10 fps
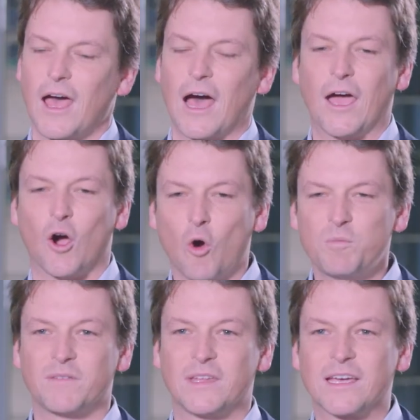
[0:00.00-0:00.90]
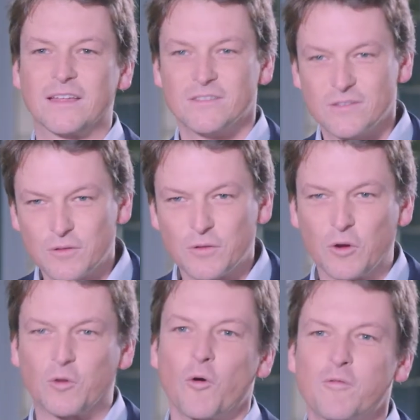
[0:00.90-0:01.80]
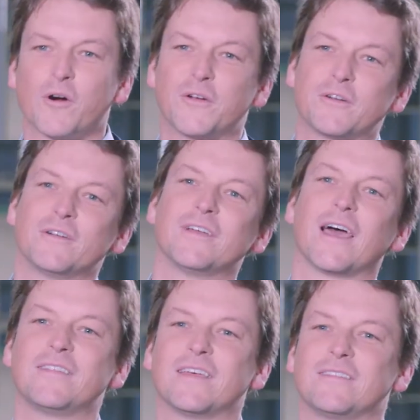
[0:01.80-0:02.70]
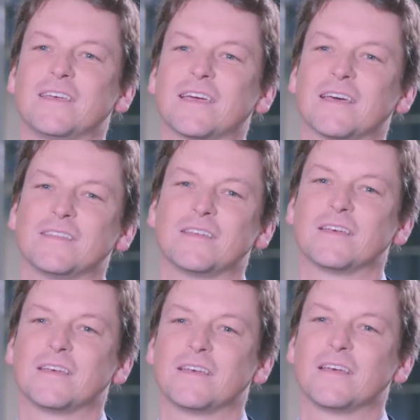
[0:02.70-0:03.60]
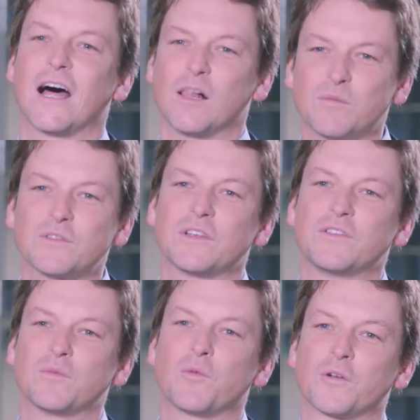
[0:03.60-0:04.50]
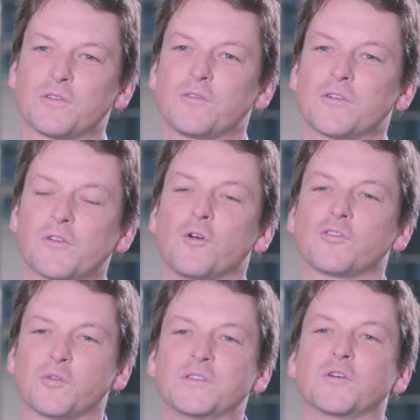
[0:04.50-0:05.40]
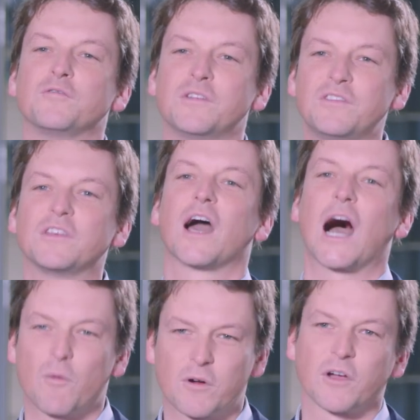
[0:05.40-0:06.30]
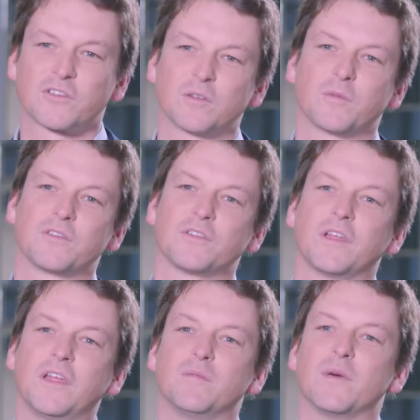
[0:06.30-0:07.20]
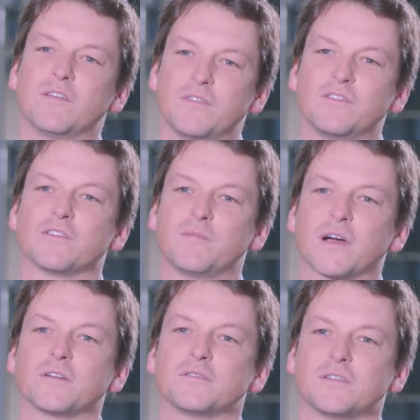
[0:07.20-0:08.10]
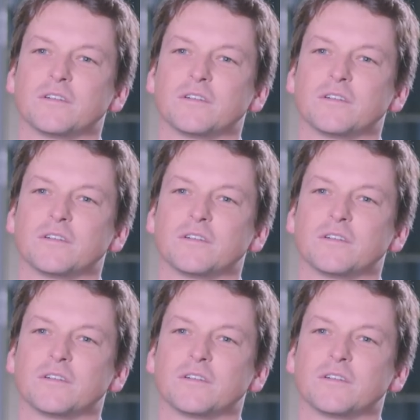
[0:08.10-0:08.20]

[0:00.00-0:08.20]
I hope that they can grow further and that they can uh, help us and support us further, also in convincing our customers in the benefits of Beckhoff.